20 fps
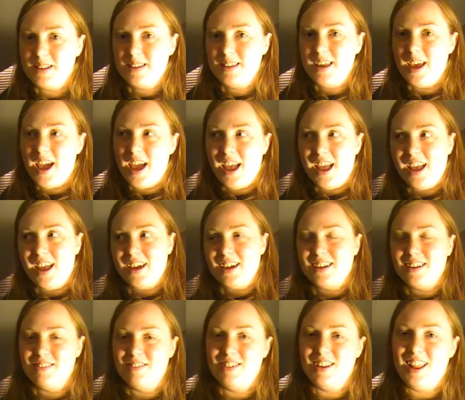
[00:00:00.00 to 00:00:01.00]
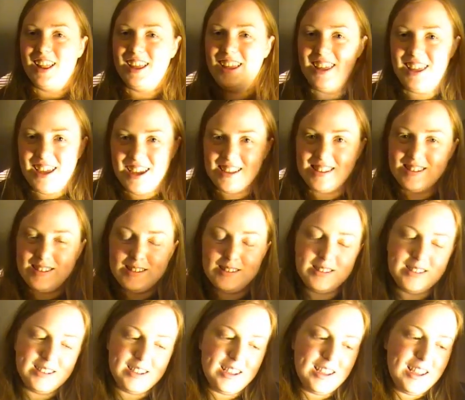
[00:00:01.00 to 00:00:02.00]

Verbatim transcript: gang and I'm like yes